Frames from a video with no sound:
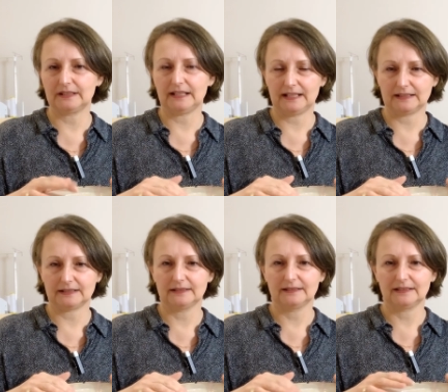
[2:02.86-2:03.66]
the lid
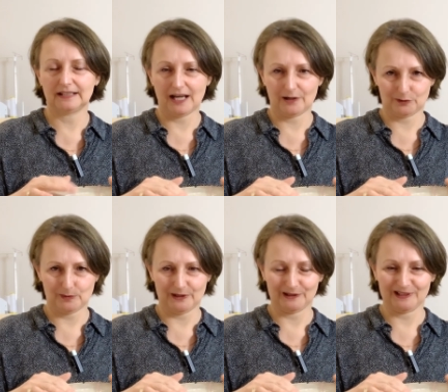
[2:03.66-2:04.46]
and couch
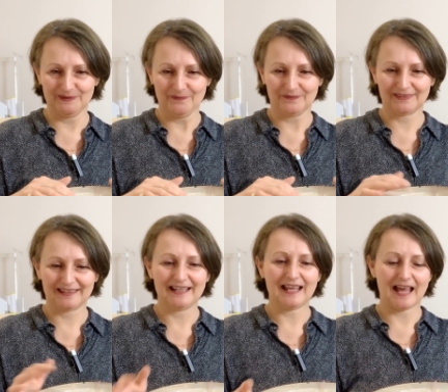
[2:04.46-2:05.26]
work.
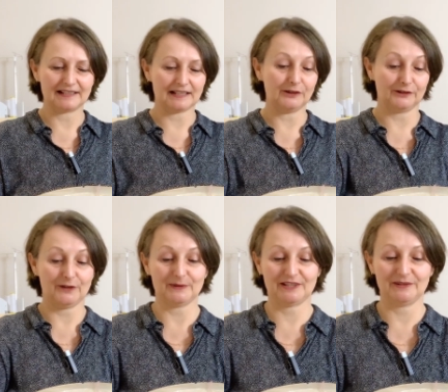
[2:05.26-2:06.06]
And I look
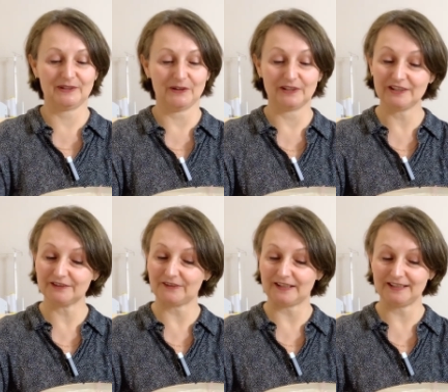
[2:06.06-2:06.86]
forward to doing it on the other
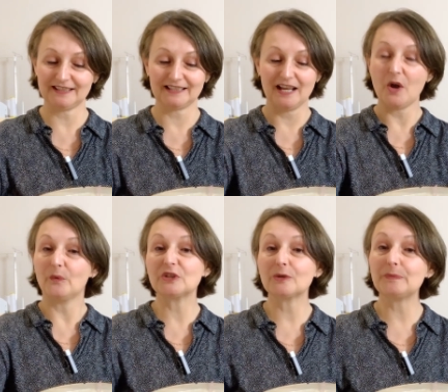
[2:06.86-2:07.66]
feathers,
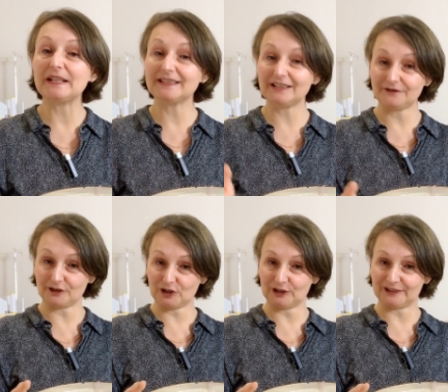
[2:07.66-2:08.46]
which will be
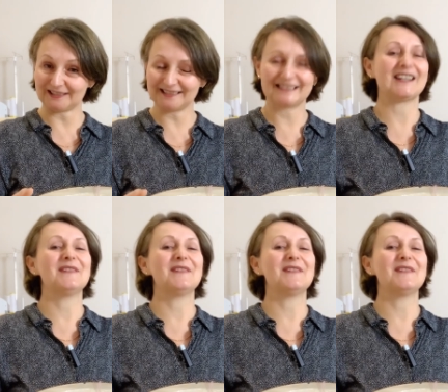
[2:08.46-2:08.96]
different colours. So I